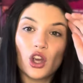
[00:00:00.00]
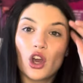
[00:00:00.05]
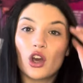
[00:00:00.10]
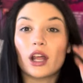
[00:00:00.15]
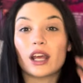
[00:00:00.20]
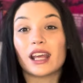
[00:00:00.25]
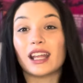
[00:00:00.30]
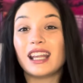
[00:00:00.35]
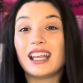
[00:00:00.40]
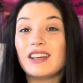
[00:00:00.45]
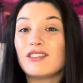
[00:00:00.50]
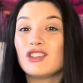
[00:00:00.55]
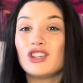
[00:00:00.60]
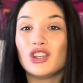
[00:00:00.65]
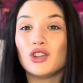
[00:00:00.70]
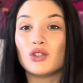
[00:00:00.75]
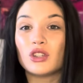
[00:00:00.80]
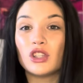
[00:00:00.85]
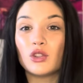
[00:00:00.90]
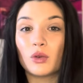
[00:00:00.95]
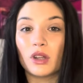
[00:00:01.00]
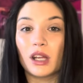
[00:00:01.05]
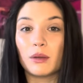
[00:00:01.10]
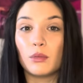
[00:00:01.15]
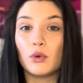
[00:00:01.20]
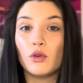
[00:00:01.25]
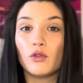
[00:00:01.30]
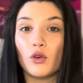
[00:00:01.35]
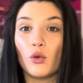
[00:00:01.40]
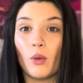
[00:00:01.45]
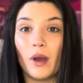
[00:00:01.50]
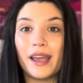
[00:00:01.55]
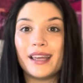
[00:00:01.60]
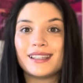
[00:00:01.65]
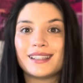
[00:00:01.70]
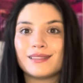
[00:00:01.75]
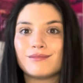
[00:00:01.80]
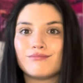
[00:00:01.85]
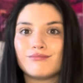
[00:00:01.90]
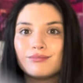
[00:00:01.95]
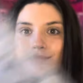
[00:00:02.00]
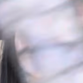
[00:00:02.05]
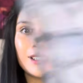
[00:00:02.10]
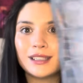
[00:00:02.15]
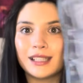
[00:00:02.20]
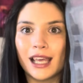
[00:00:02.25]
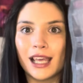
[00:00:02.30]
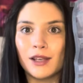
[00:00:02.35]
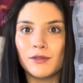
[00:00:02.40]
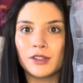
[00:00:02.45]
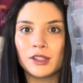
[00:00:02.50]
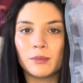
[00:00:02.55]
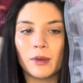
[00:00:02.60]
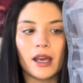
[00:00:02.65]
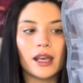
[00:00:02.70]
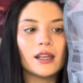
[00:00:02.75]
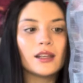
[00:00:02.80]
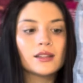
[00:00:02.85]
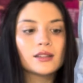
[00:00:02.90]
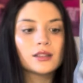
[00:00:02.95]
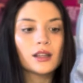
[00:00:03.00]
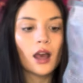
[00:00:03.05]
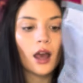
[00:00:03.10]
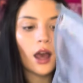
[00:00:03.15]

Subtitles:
I can even use these when I move away to save space.